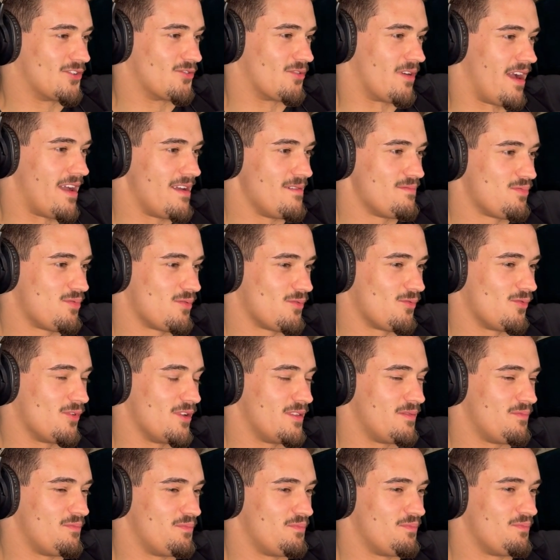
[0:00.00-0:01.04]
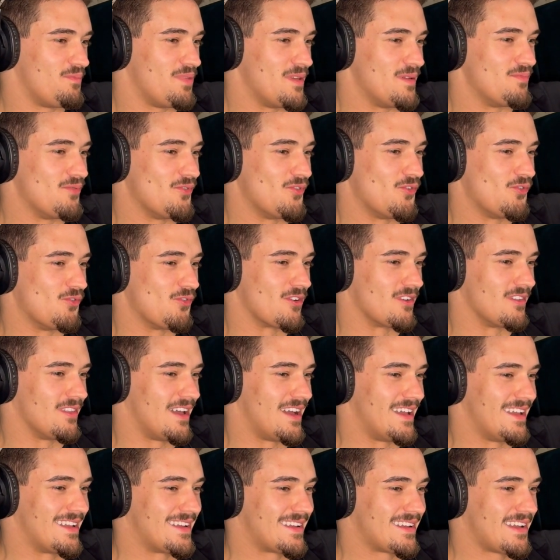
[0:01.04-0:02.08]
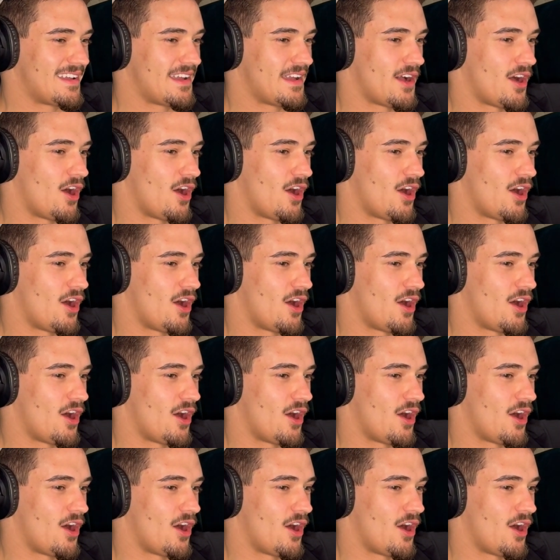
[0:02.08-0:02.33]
gripe with people who are like,